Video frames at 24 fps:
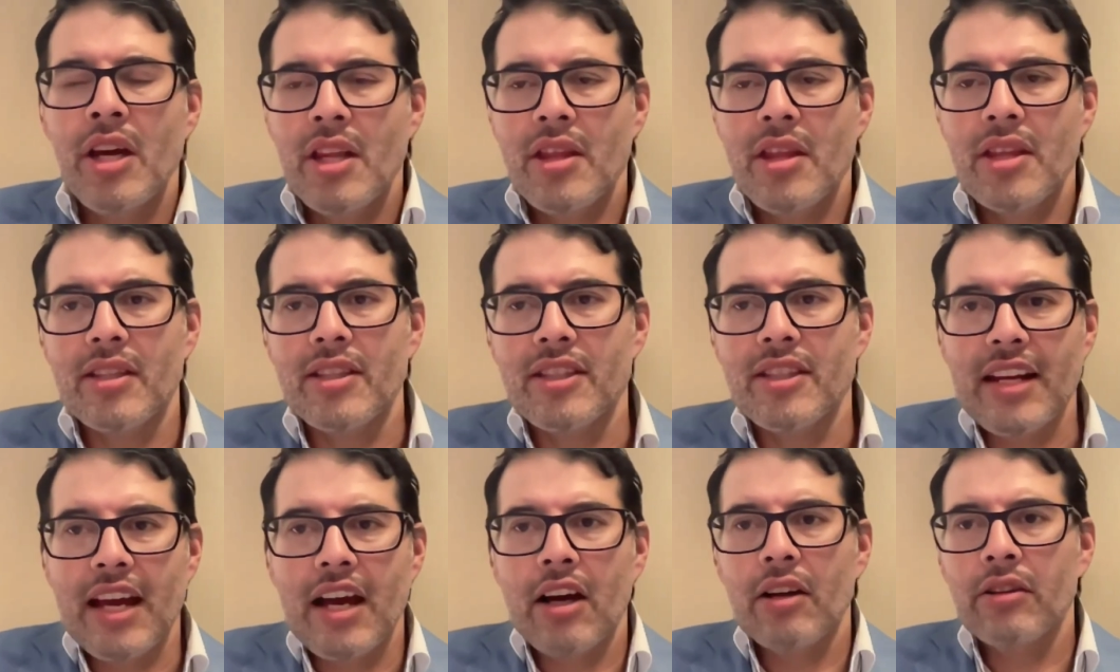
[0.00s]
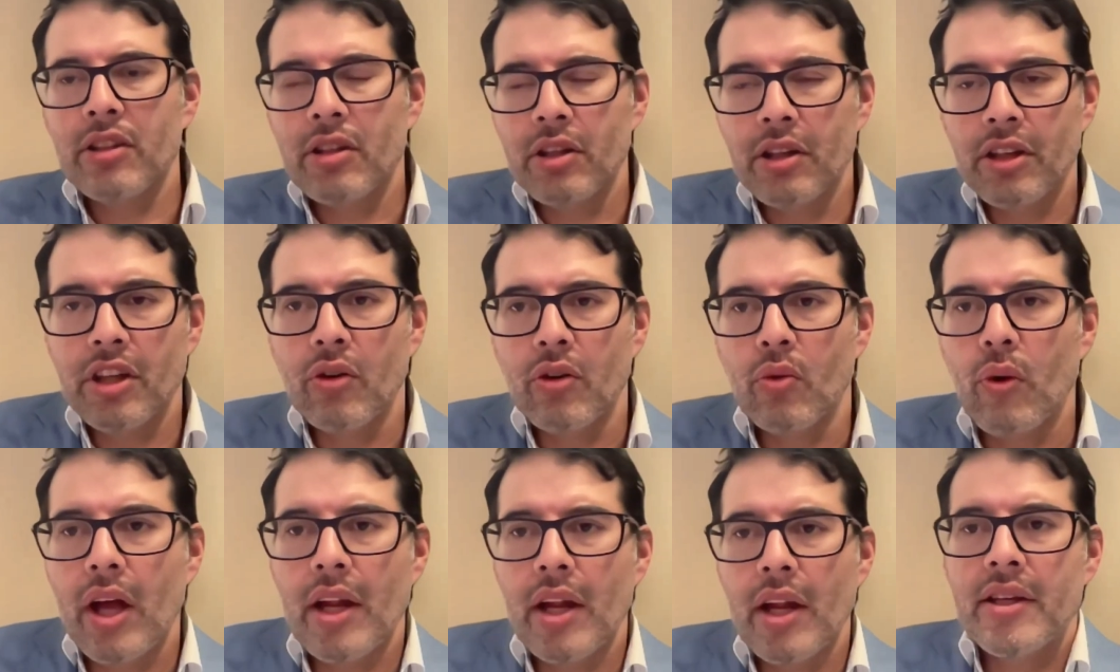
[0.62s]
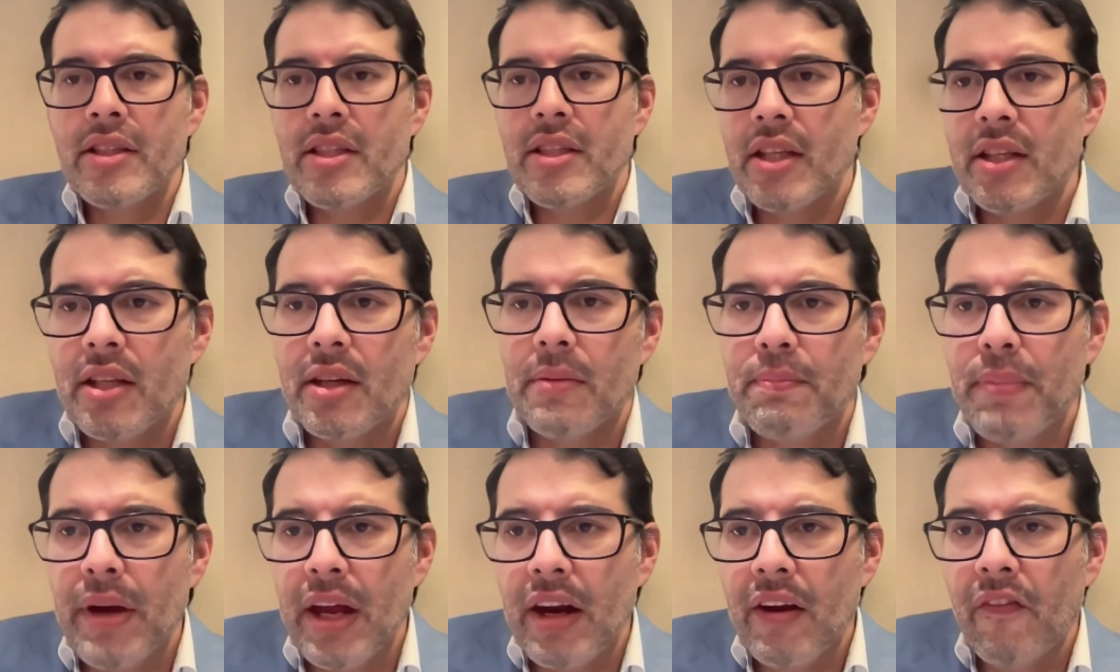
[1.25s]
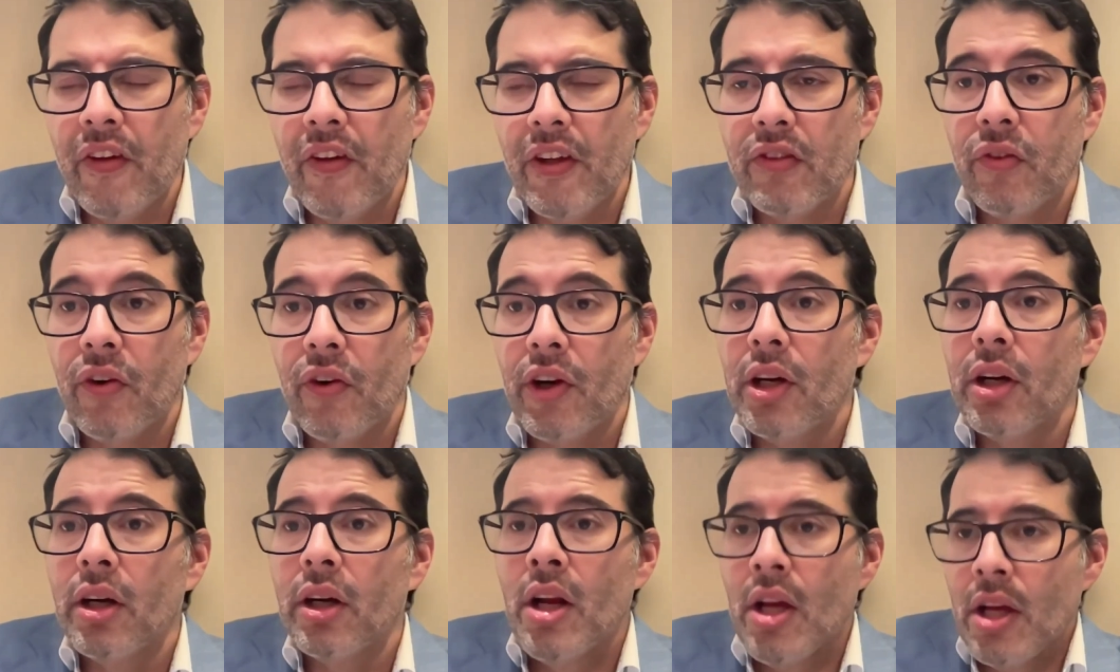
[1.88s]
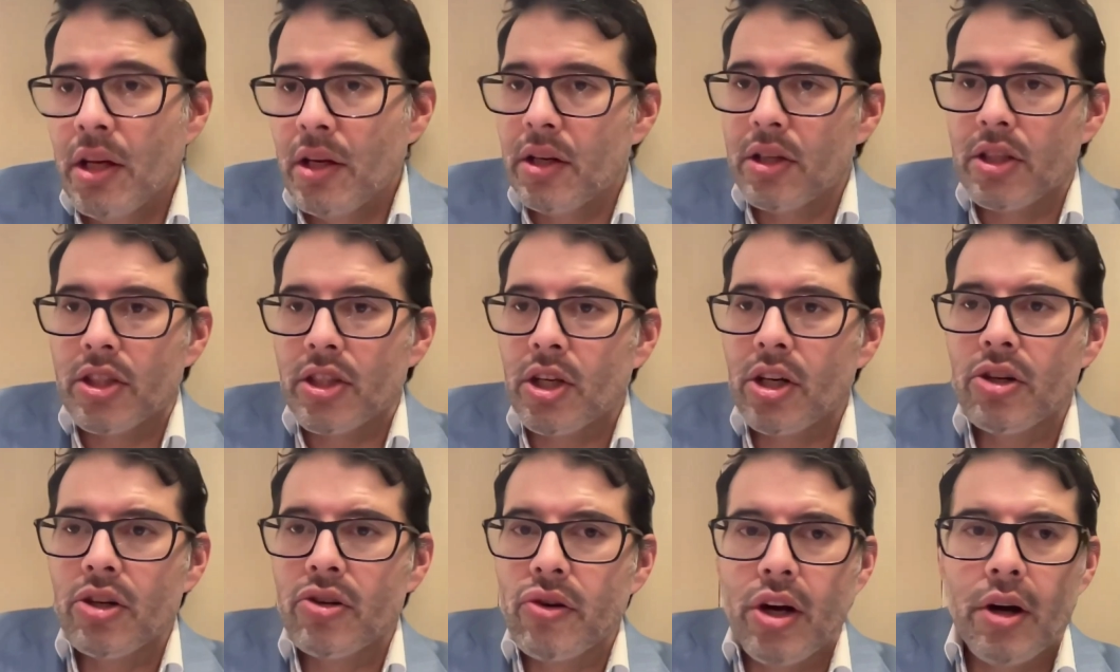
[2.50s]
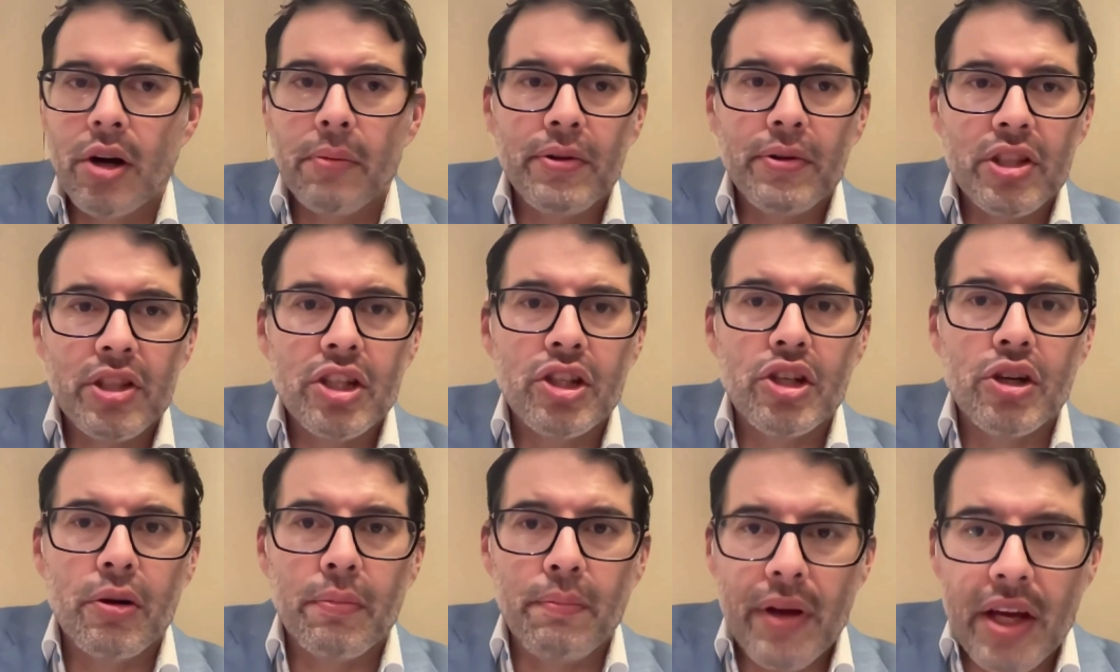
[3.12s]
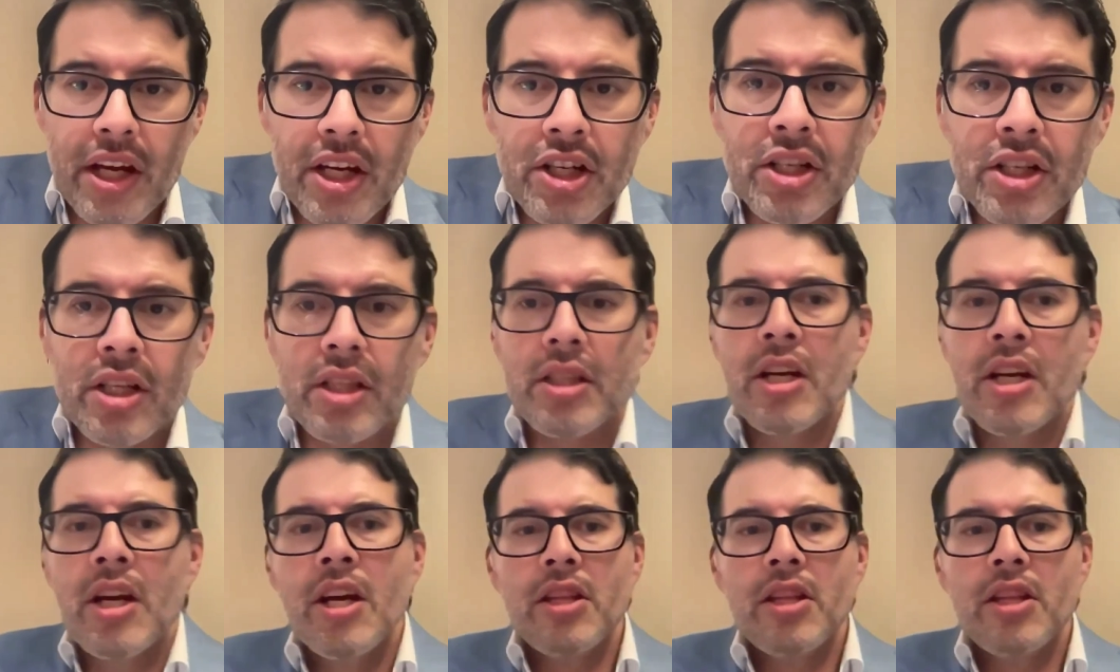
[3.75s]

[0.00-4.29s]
that's now turning your wellness into benefits for your surgery or procedure patients.